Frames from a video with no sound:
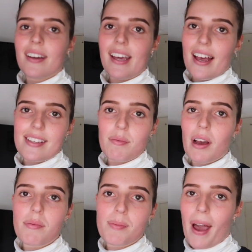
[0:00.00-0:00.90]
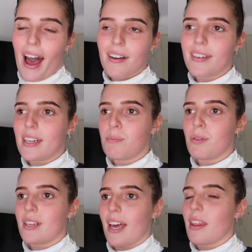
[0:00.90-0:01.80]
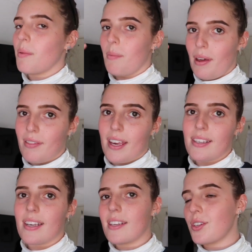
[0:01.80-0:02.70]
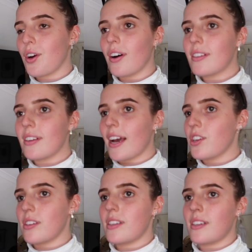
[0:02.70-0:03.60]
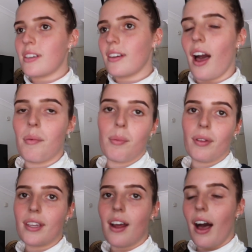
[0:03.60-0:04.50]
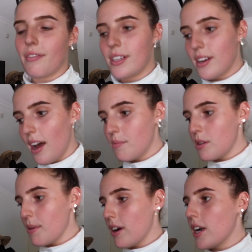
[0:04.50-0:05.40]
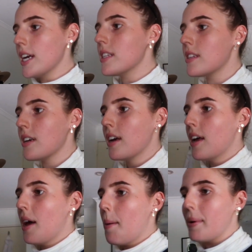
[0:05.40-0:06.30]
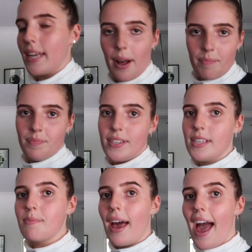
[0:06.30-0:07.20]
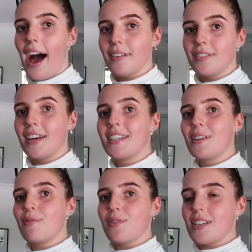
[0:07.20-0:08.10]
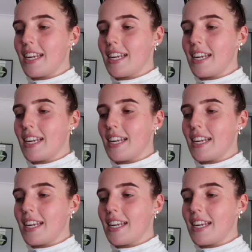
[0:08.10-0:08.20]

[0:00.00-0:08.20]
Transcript: yeah, sometimes my outfit is put together but my face is not. I just can't be bothered half the time, to be honest. But yeah, this is my outfit for